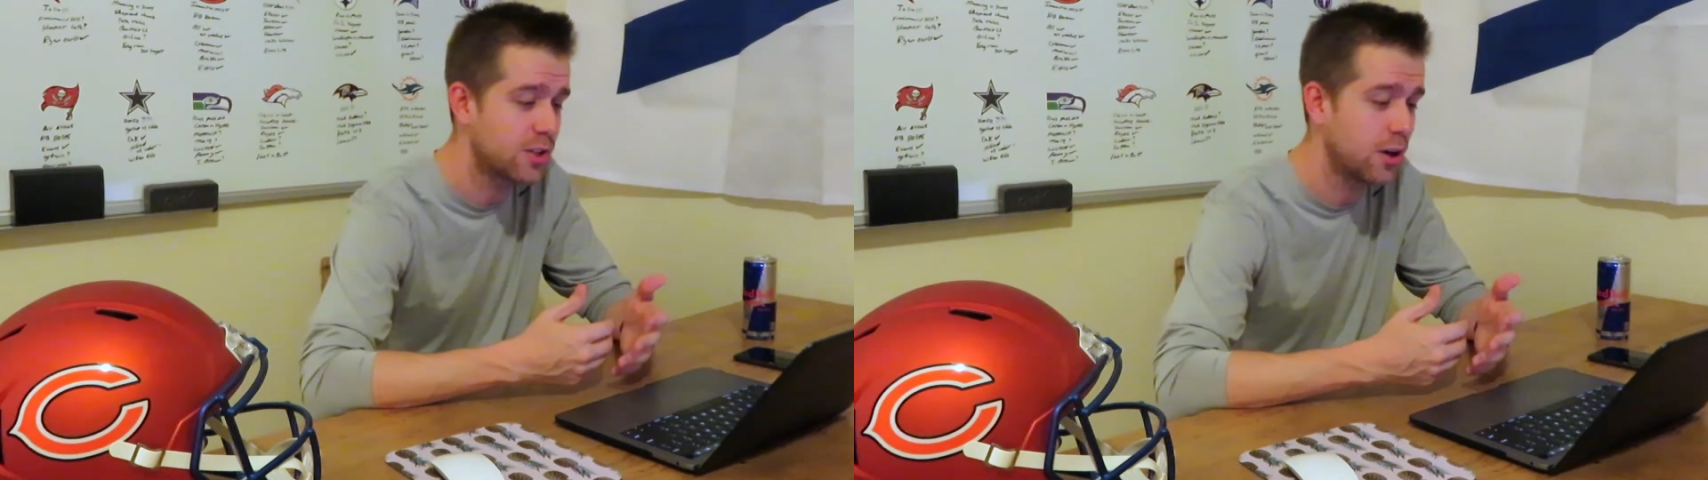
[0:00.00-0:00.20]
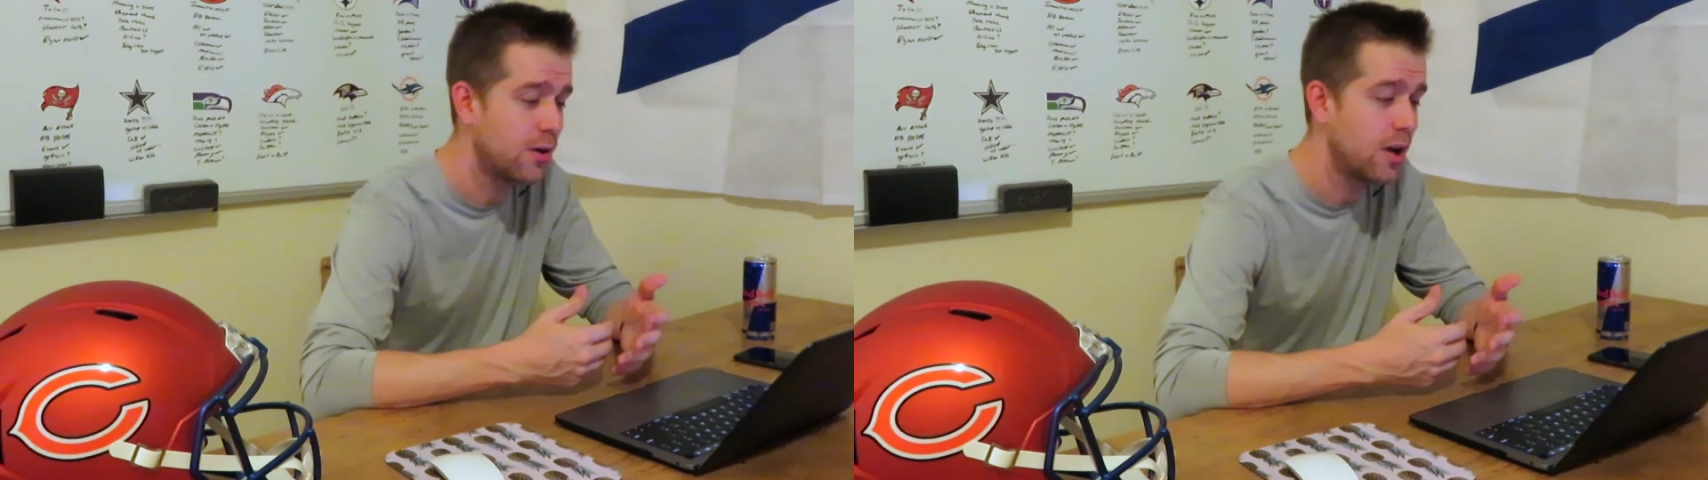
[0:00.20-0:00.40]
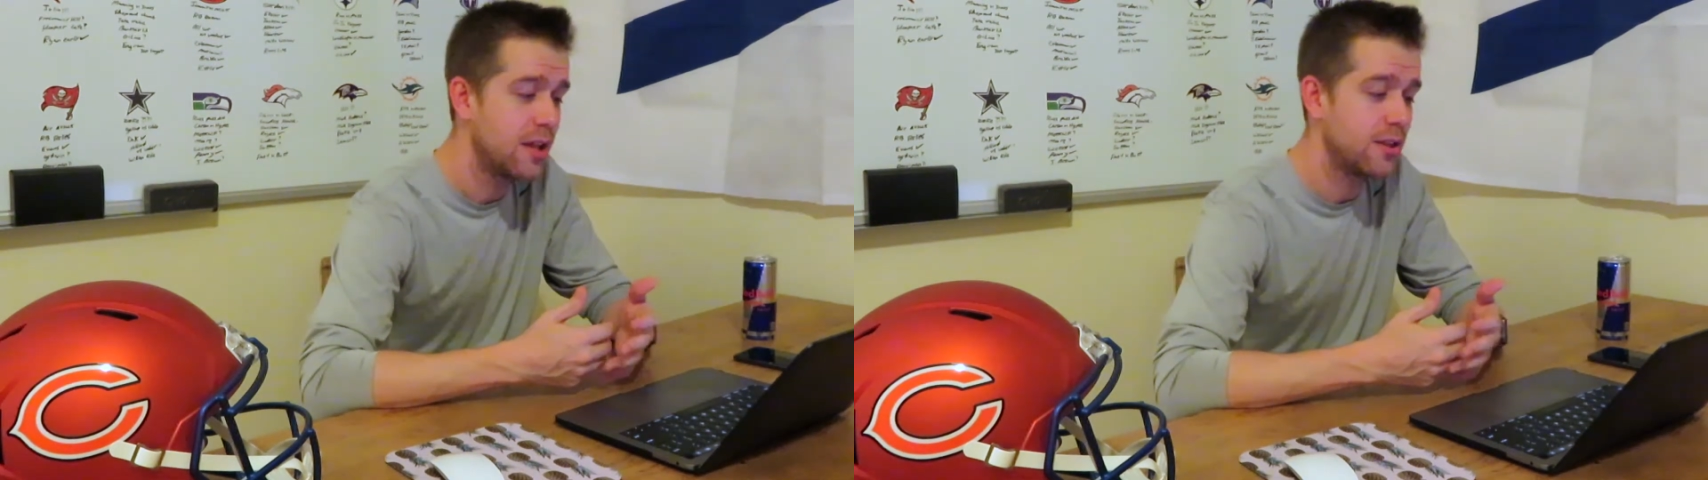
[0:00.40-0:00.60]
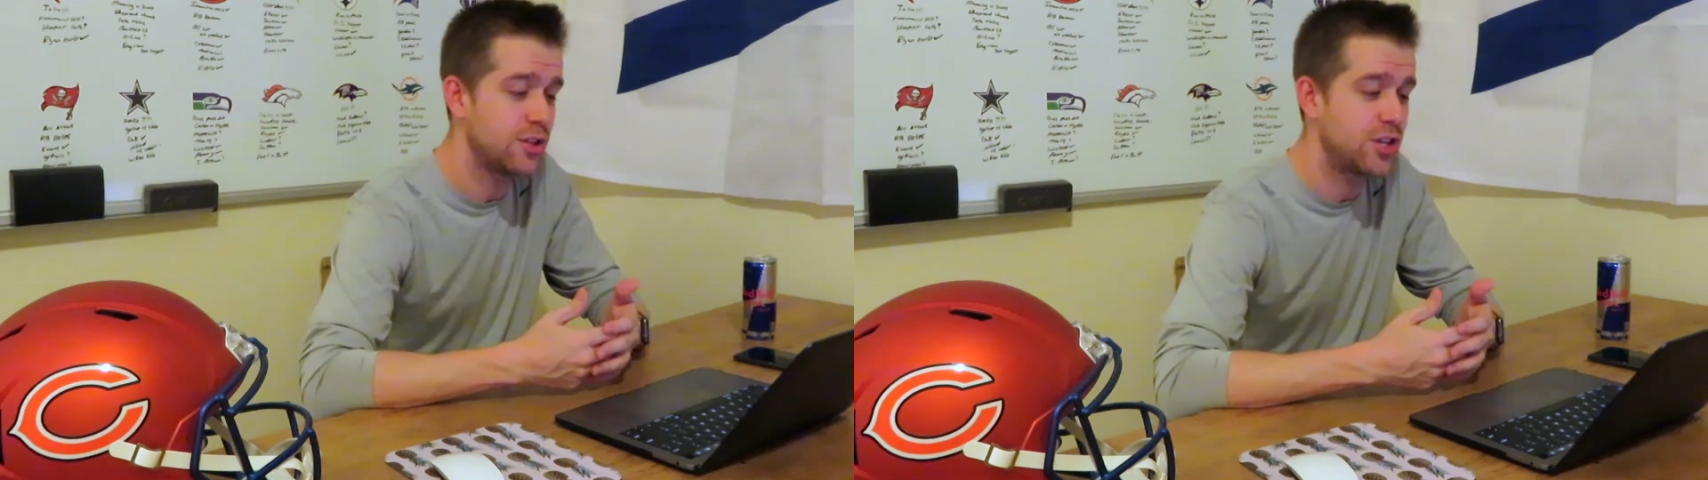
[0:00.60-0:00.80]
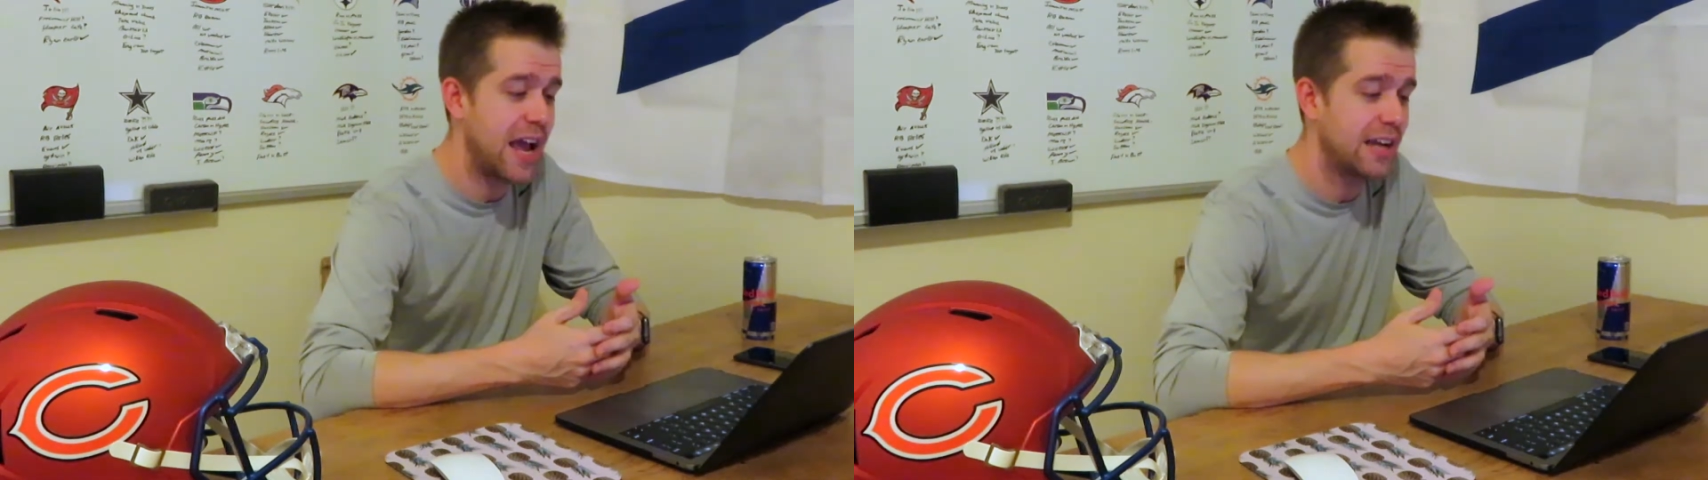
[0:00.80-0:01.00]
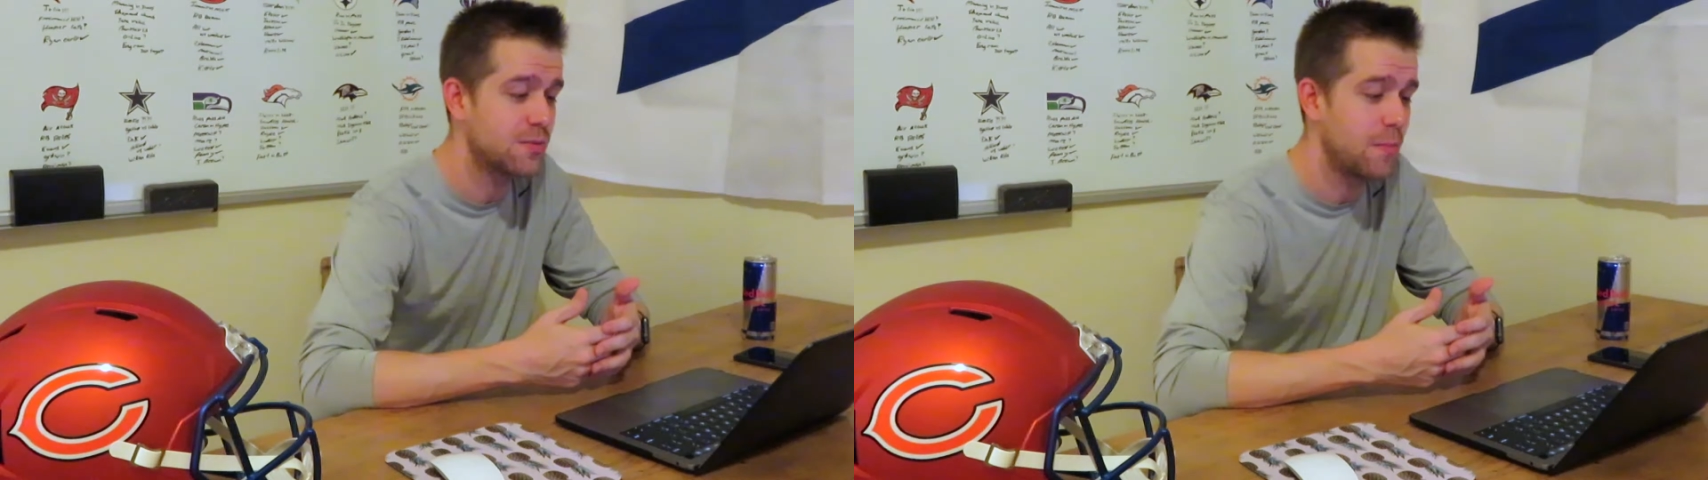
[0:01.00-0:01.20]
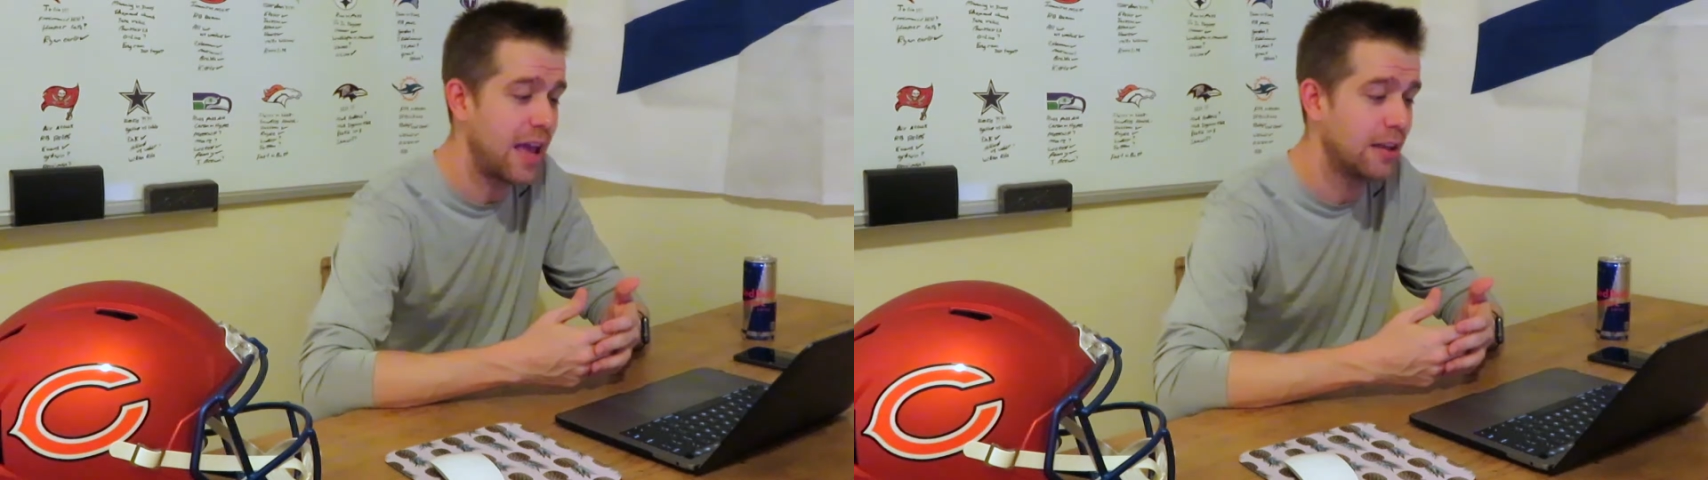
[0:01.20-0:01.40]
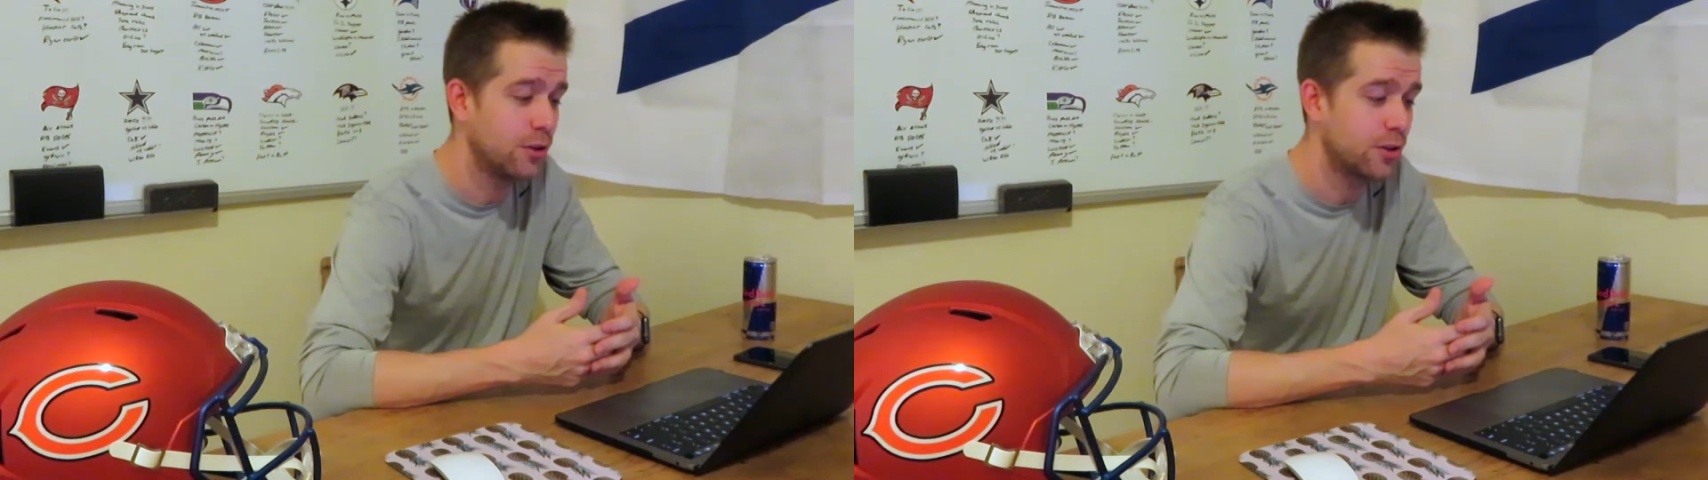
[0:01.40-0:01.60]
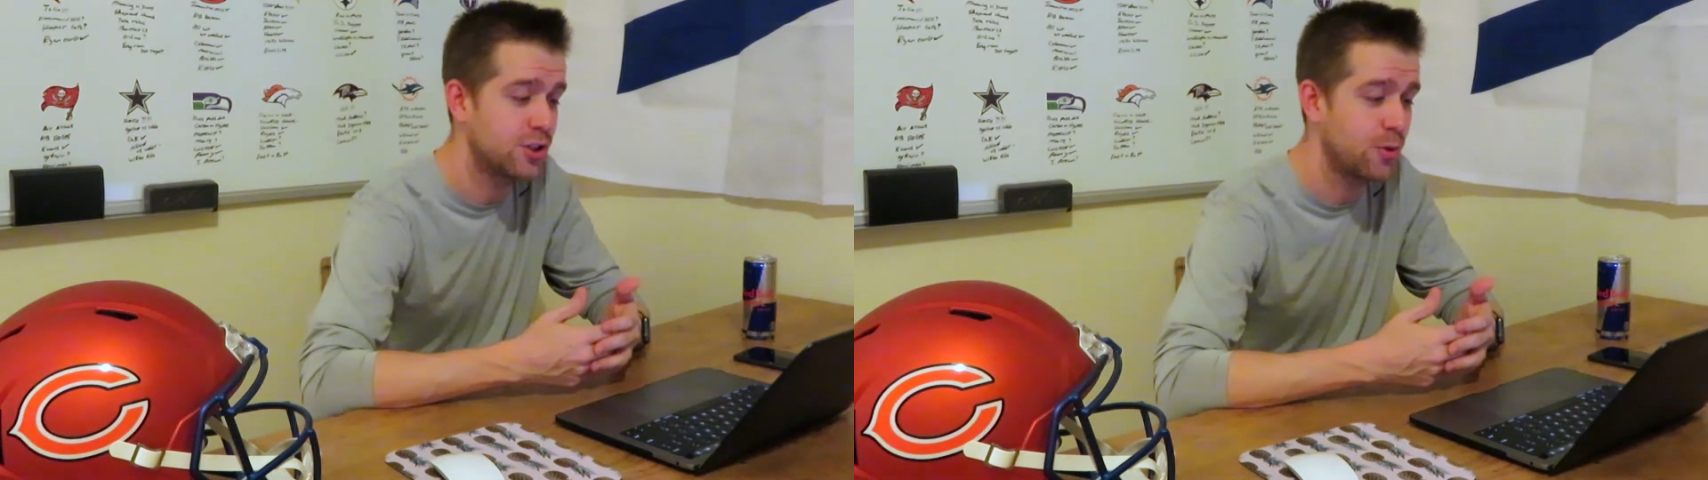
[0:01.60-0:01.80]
so the Jags may look